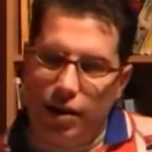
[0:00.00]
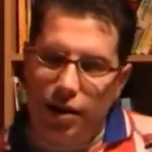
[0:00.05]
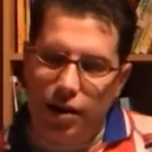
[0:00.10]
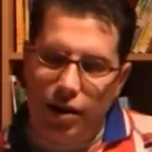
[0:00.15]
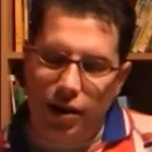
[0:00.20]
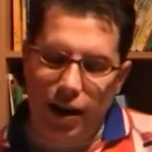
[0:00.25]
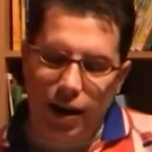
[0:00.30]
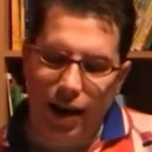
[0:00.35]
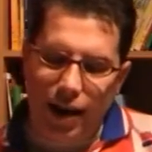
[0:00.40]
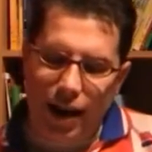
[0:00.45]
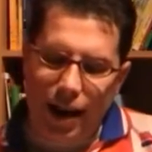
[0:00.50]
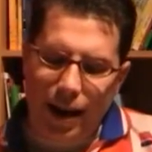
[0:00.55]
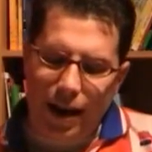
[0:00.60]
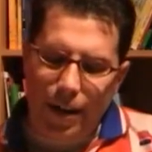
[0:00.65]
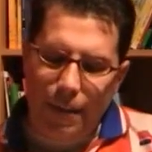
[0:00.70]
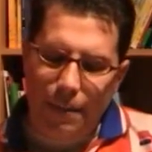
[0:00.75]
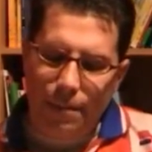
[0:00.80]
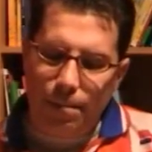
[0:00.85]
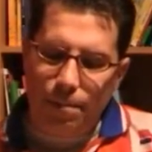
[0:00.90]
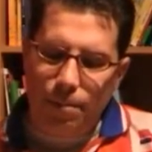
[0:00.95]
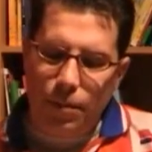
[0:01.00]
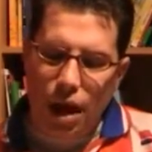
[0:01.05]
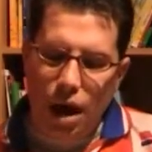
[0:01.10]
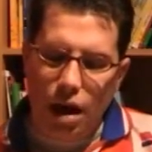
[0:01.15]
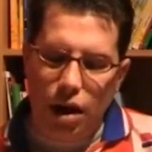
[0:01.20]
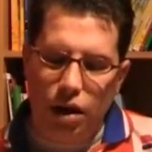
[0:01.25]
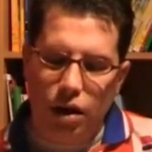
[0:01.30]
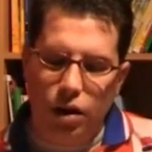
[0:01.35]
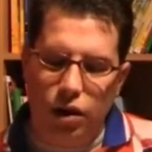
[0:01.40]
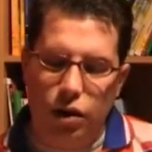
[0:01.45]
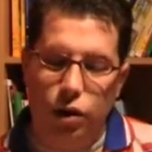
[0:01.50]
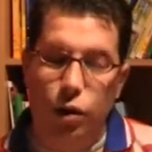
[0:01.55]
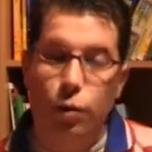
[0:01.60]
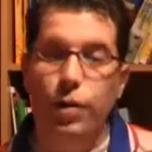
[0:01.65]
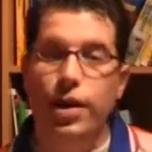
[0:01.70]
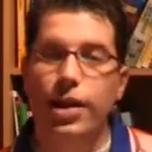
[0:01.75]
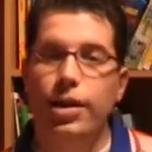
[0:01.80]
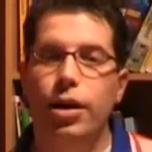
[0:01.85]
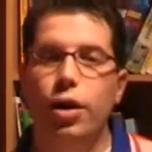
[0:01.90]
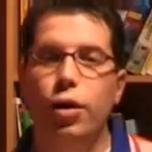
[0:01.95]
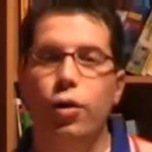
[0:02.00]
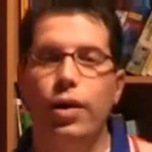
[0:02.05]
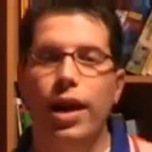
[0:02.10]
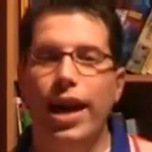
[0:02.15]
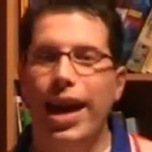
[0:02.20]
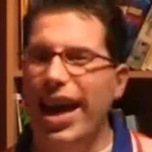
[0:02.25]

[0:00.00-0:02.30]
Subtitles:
like, do we know